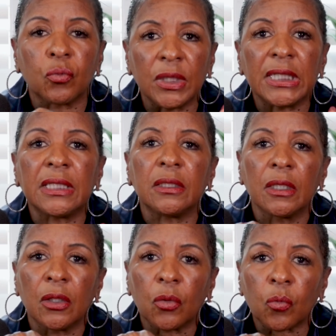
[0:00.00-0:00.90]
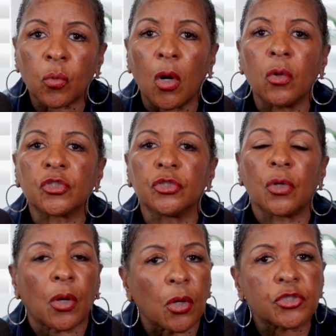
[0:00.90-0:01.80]
really wronged you,
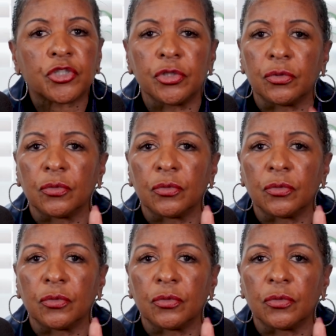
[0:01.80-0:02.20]
hurt you,